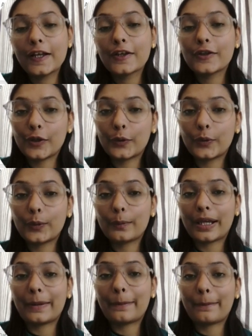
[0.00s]
So,
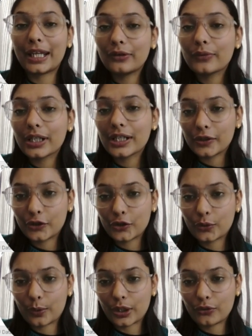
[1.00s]
my main research
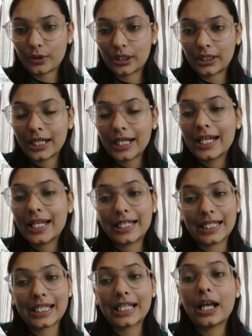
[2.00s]
question
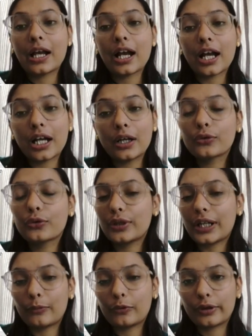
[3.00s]
is how do
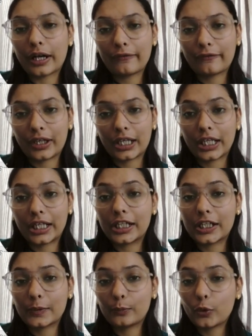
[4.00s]
demographic and
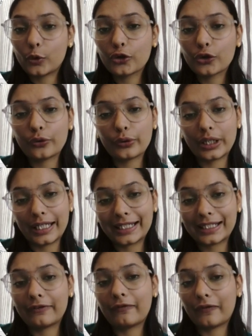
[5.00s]
exposure
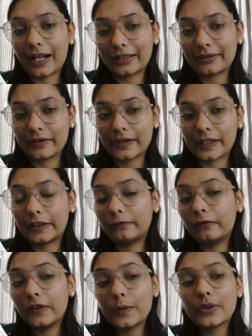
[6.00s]
related factors
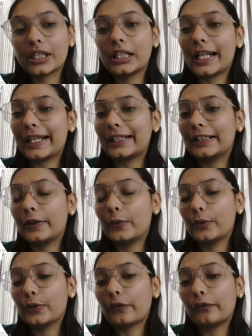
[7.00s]
influence the
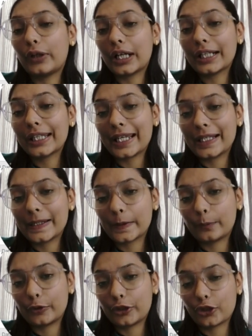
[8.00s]
likelihood of lung
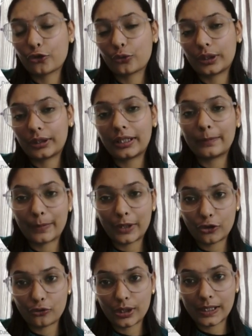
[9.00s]
cancer prediction in
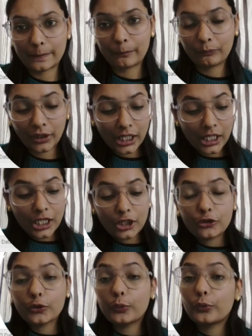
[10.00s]
patients?
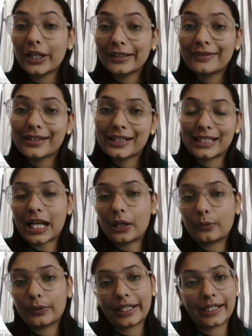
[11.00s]
To break this
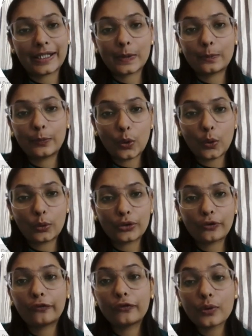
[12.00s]
down, I
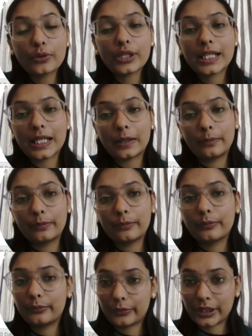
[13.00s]
explored four sub
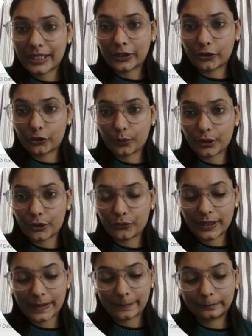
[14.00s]
research
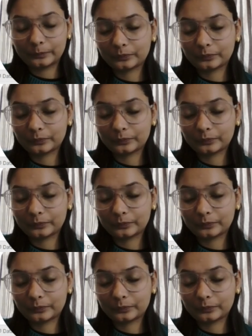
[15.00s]
questions.